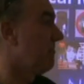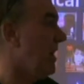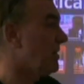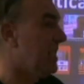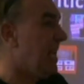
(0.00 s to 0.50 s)

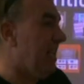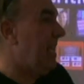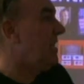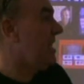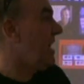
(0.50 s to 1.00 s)
That's the
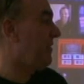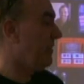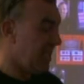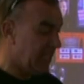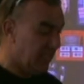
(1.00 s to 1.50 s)
end of the
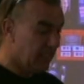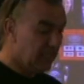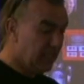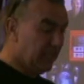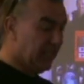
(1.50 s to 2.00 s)

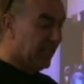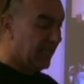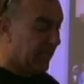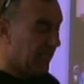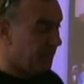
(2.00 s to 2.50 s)

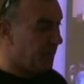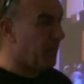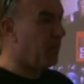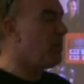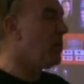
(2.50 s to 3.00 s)
A4D.
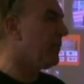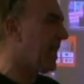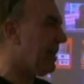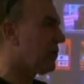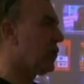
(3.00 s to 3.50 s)
We
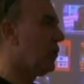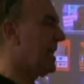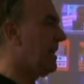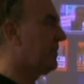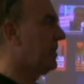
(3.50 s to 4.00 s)
moved out
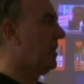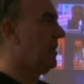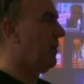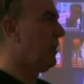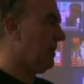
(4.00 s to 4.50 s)
shortly after,
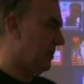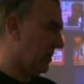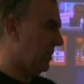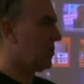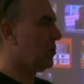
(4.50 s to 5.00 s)
and
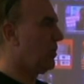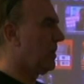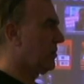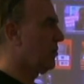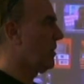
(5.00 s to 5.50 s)
we're
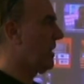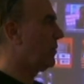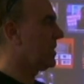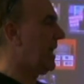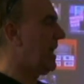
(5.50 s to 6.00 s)
somewhere
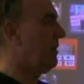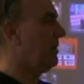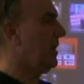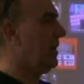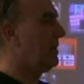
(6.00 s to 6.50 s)
else
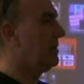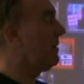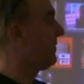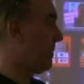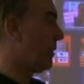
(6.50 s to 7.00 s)
now, and
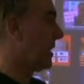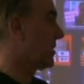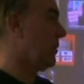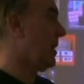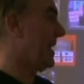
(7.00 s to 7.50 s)
if the bill
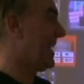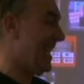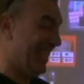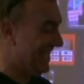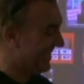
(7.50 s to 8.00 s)
gets too high
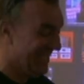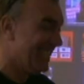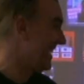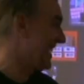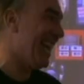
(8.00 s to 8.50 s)
again,
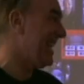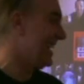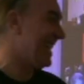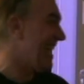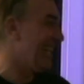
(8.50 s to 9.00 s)
getting
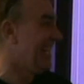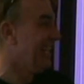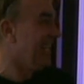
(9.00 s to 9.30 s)
it again.